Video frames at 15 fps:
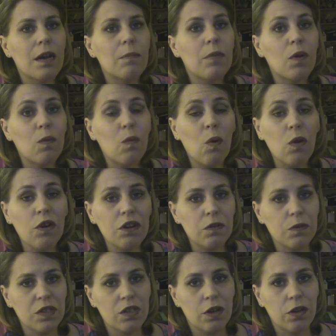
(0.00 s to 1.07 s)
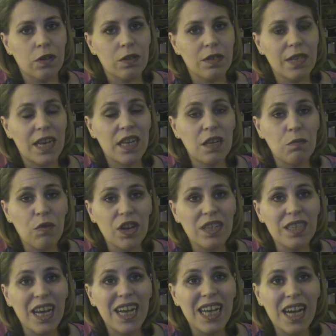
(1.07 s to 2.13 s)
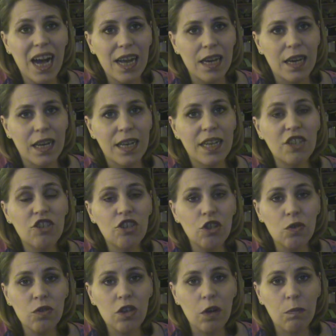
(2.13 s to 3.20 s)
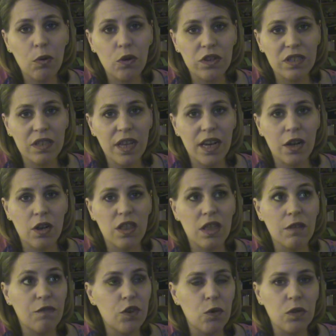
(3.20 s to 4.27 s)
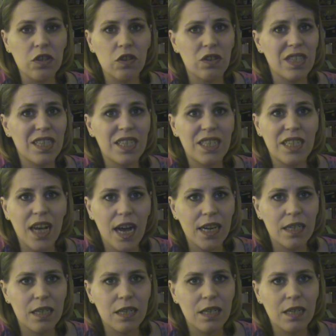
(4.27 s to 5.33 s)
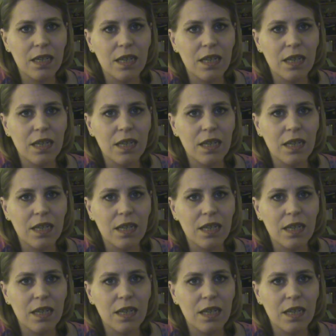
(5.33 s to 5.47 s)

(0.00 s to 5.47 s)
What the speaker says: But Warren returns, and he brings a gun. He shoots our poor Slayer. The viewers are stunned.